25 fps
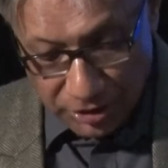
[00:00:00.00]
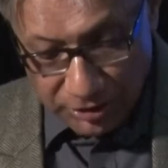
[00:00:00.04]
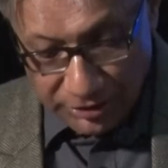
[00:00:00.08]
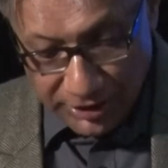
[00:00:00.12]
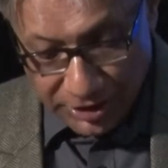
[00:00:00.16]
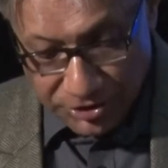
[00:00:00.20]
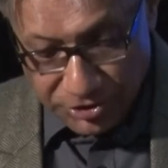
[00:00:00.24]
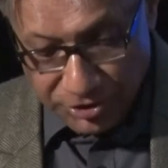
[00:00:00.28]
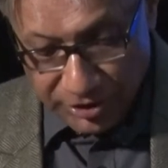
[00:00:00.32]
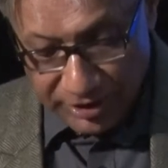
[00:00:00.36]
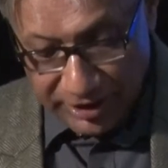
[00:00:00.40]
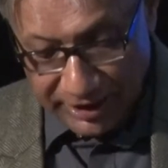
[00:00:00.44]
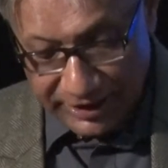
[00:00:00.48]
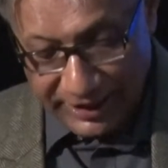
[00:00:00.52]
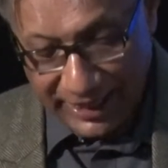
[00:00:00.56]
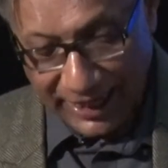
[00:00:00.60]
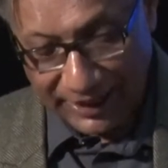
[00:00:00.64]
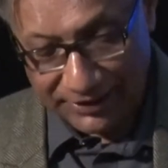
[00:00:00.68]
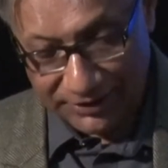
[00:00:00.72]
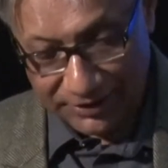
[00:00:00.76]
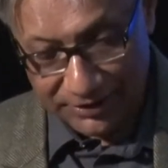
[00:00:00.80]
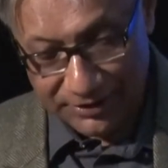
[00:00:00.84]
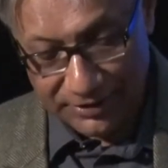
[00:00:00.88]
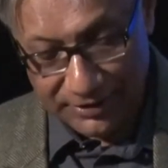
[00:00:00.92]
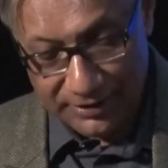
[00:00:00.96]
literary
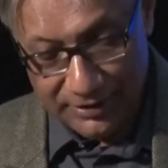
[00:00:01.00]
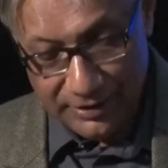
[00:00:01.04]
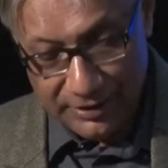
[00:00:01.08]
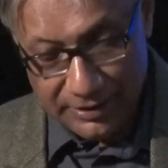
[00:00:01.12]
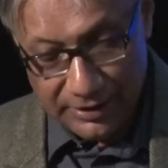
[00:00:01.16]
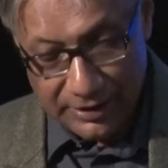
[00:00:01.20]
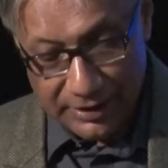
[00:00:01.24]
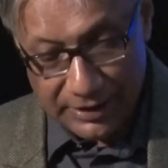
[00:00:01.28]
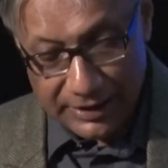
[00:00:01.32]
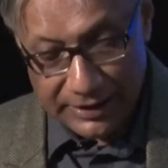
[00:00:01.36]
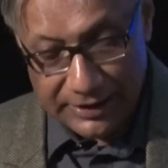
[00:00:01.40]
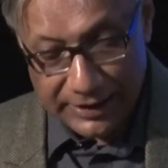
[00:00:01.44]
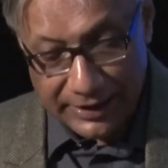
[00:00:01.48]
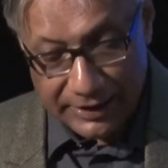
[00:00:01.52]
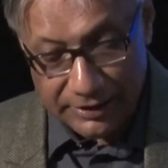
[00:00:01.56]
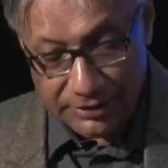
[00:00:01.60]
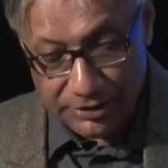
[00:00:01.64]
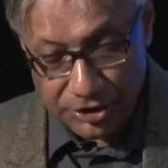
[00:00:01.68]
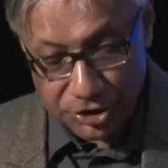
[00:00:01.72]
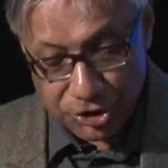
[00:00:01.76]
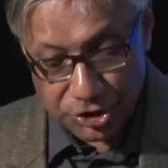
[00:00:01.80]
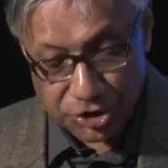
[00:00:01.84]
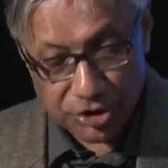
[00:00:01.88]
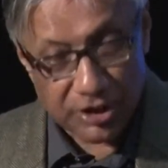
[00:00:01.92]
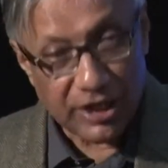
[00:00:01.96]
canon, in
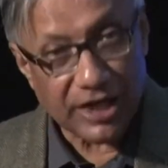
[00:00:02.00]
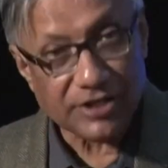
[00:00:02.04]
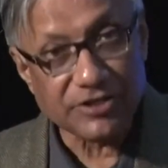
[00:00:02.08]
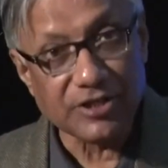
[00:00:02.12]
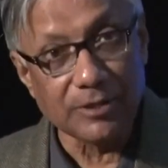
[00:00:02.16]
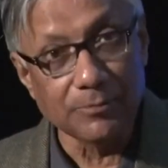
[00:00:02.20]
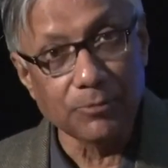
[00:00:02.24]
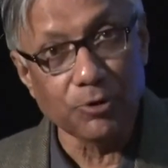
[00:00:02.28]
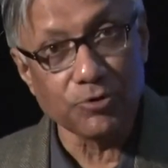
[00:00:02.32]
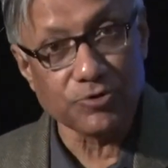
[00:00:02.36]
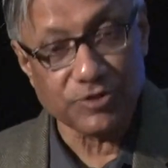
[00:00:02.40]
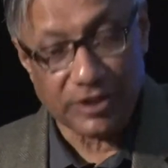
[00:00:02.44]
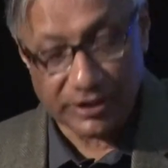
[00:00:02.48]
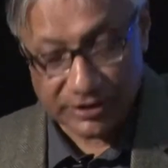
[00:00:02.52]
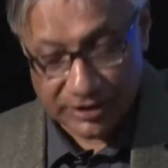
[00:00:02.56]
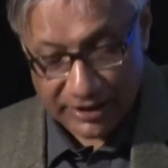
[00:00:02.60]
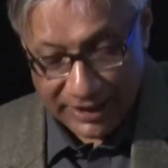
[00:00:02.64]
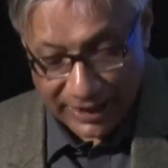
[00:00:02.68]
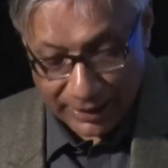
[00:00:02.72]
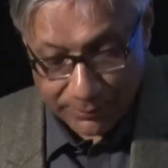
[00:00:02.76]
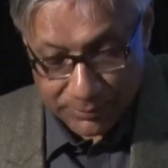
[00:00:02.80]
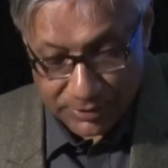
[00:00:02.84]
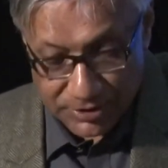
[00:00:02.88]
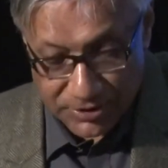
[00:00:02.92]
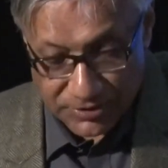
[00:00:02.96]
English as in most other
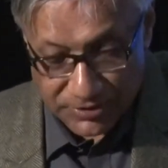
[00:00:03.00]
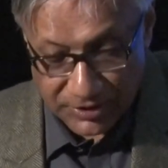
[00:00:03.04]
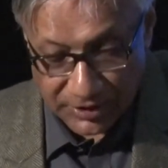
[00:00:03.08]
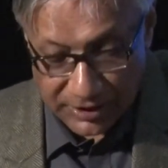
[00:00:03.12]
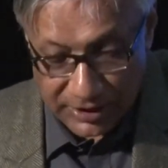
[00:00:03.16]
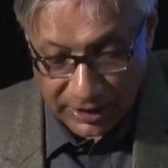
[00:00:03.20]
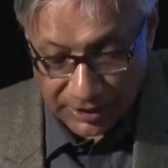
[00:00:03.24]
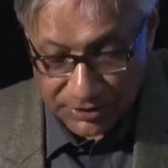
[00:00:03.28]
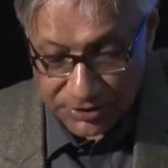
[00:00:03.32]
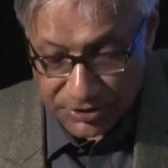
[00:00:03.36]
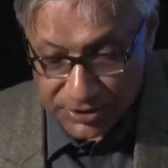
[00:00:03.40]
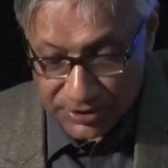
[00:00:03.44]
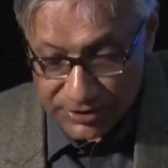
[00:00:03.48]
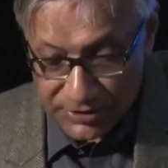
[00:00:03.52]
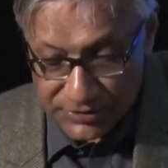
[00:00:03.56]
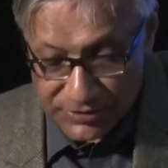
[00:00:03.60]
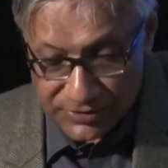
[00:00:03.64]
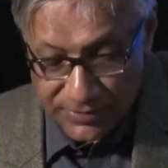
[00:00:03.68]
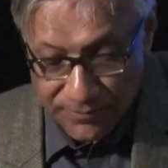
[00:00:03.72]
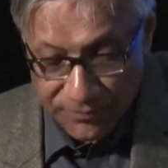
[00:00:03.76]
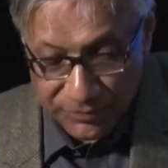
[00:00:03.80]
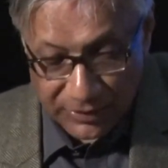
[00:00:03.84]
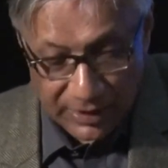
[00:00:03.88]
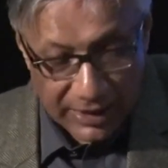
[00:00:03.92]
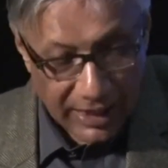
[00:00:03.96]
languages and
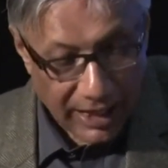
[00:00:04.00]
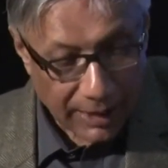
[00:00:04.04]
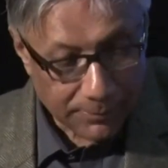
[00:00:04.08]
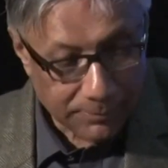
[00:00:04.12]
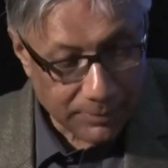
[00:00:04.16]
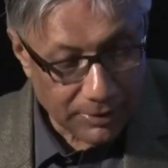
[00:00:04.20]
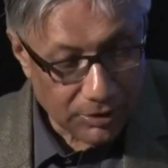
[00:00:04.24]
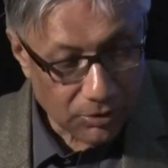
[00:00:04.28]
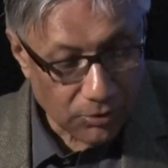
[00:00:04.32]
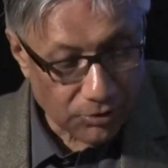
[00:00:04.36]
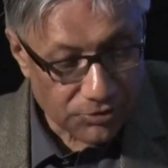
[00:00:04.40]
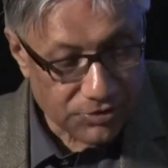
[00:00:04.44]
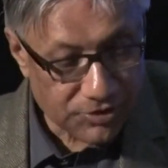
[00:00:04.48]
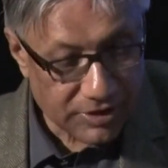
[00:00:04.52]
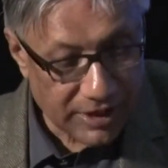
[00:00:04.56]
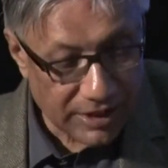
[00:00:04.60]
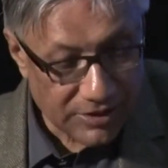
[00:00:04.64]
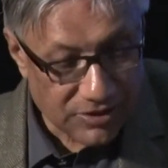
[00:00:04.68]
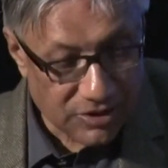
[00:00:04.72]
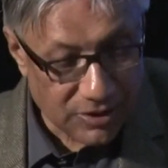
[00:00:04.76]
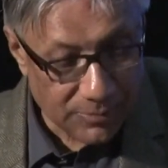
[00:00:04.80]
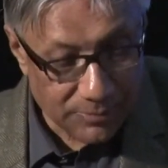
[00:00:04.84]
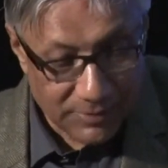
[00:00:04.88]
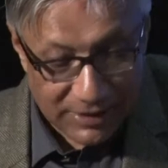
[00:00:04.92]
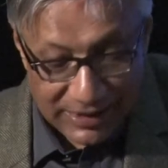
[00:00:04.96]
cultures, have been
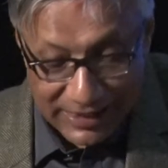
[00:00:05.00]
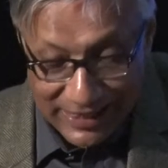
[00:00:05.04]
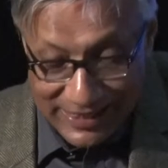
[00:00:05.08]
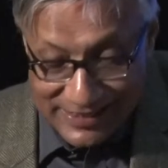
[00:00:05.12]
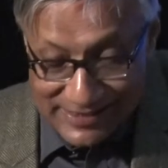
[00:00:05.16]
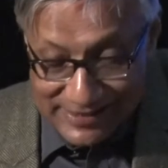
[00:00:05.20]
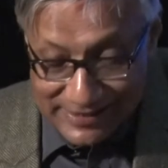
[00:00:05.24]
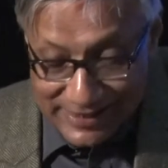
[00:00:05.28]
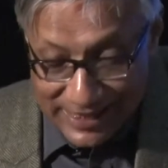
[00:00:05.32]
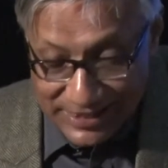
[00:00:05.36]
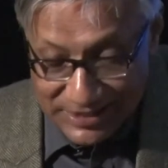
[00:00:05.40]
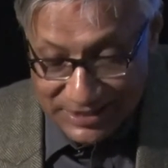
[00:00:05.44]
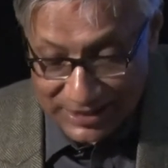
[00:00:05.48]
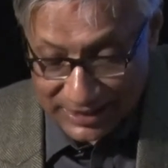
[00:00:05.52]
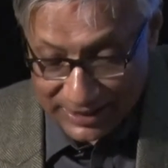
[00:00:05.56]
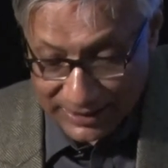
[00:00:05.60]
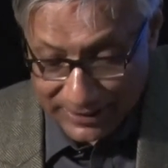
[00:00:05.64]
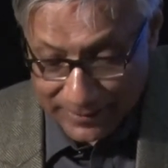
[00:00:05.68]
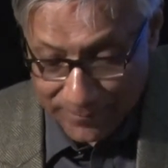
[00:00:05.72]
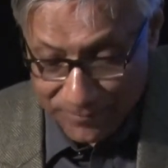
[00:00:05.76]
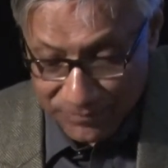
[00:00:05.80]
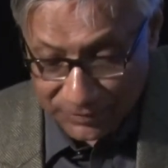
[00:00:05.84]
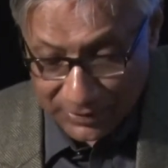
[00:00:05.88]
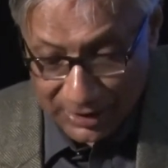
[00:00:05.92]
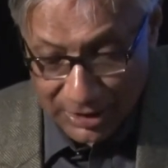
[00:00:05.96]
ostensibly aesthetic,
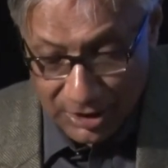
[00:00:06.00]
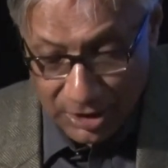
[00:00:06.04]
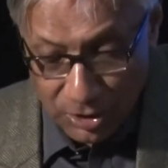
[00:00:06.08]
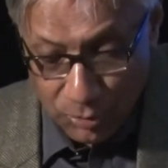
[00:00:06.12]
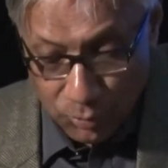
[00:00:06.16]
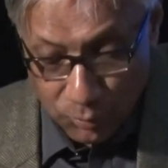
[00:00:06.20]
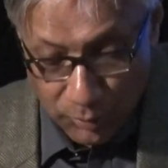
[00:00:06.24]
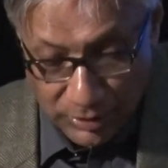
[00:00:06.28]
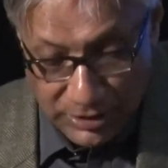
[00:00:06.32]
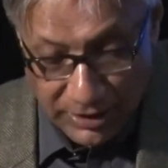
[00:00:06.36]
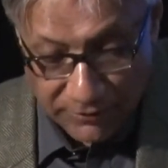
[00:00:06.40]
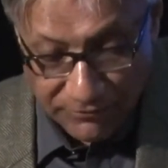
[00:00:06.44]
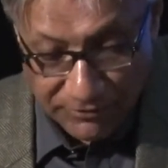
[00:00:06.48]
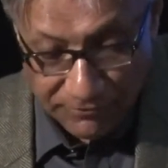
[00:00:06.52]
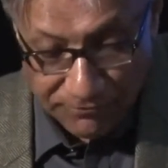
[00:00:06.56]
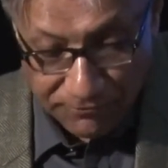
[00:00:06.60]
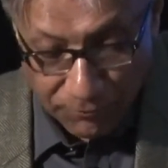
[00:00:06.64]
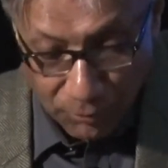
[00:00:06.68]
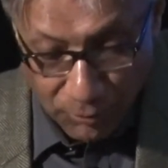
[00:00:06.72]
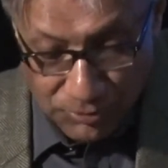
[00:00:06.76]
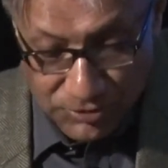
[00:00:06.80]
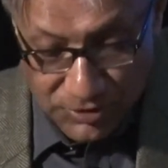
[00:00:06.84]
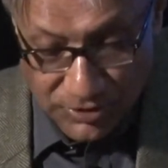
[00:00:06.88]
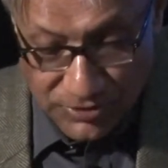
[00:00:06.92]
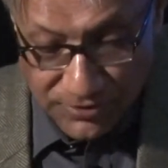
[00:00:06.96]
whatever
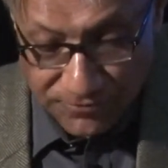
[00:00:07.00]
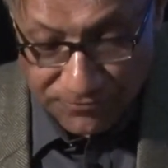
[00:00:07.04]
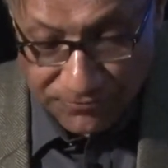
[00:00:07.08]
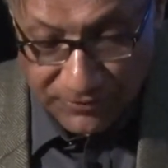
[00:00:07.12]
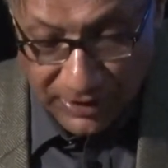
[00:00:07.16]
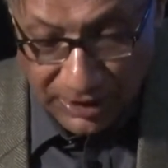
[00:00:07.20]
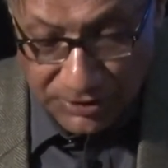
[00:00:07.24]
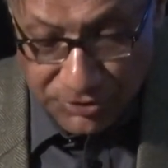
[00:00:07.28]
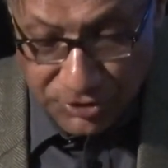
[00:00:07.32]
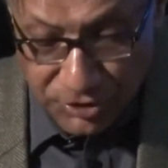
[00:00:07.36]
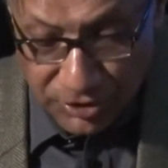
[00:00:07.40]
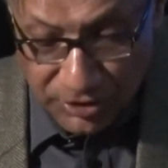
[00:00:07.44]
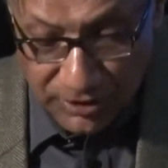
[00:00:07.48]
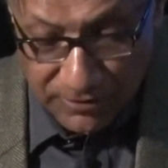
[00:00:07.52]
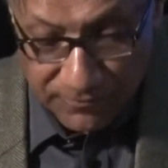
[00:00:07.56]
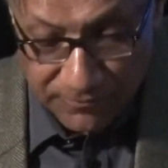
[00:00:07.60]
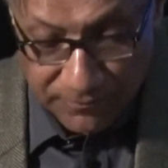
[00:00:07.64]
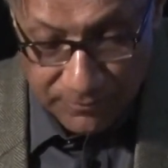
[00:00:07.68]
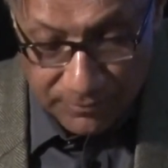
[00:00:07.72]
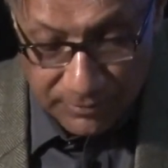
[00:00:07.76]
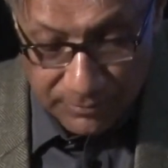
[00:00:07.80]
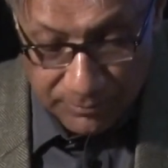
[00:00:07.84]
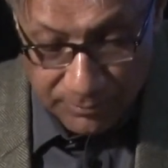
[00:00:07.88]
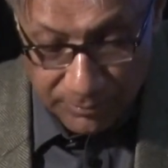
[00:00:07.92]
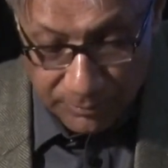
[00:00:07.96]
forces of cultural
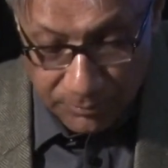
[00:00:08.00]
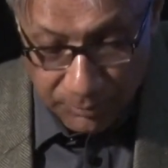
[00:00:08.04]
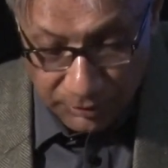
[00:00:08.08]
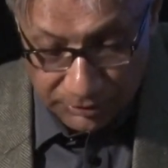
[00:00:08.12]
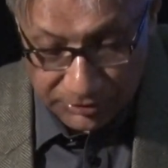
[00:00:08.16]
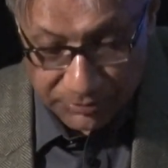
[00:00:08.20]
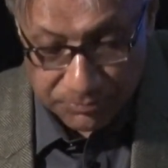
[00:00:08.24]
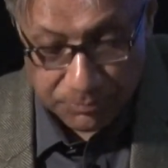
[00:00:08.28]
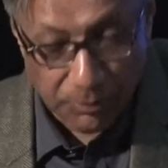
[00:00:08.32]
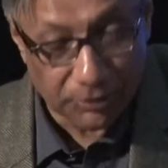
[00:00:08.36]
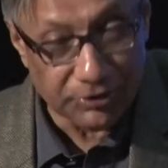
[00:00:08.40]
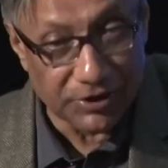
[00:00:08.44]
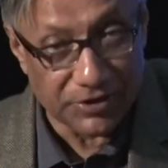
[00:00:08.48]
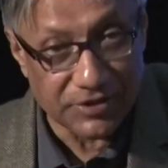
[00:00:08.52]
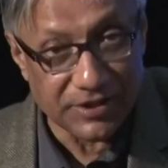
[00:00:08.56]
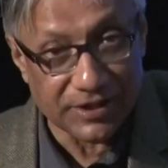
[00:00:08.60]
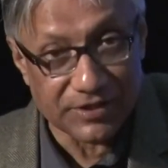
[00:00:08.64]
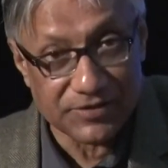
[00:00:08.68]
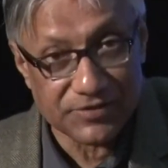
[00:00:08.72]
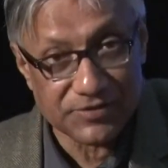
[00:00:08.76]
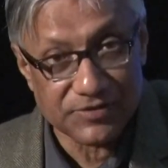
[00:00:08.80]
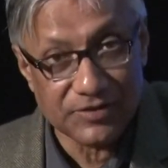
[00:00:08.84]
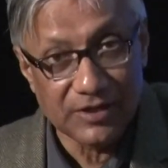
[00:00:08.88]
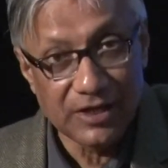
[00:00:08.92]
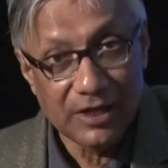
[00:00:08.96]

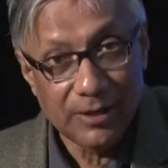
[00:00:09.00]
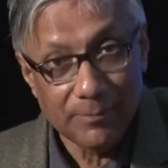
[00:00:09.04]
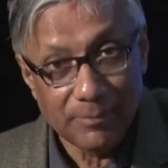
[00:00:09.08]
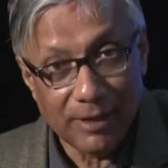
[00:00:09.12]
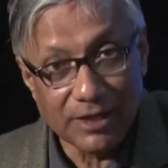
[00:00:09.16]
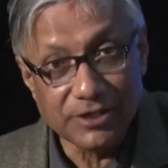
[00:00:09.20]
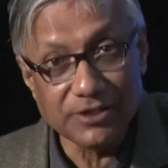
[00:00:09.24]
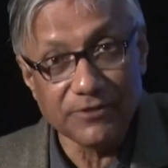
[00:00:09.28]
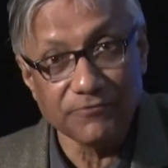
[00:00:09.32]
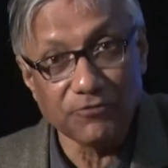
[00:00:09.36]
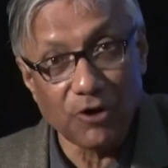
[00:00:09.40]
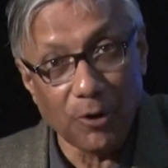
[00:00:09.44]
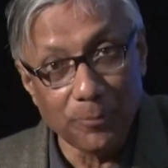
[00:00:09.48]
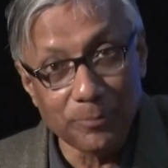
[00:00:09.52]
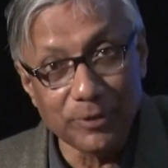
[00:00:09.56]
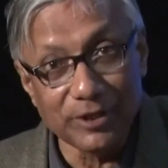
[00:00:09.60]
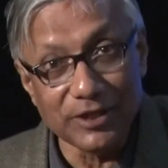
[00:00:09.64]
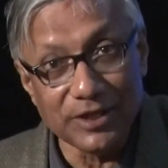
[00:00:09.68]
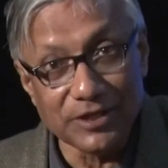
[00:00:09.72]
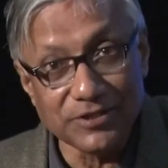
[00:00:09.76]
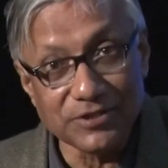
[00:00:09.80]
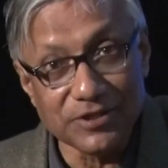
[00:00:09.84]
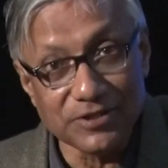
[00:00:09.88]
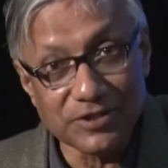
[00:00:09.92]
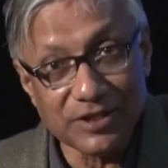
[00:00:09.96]
politics might have
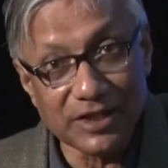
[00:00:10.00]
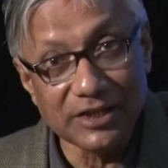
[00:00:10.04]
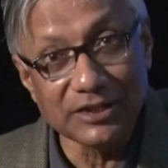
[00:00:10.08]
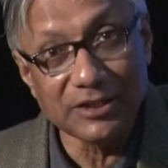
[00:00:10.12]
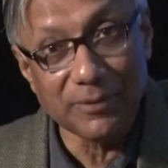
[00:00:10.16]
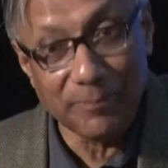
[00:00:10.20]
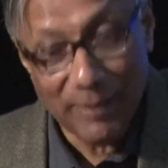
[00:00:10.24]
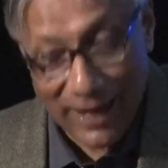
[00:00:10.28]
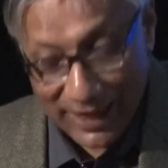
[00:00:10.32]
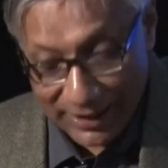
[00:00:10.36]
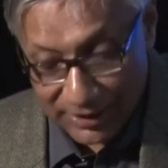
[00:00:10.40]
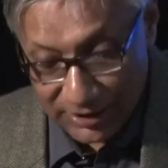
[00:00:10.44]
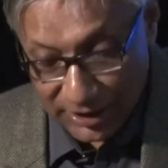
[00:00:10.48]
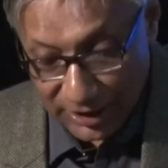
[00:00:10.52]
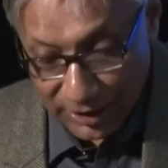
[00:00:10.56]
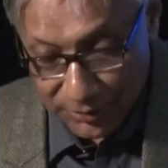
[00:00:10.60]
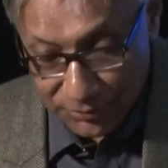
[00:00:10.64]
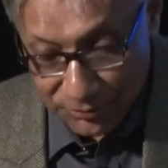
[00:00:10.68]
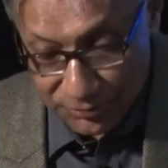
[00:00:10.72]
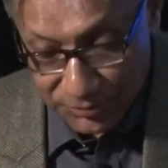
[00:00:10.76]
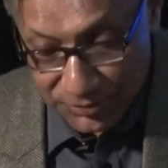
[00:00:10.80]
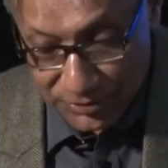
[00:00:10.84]
operated in the background.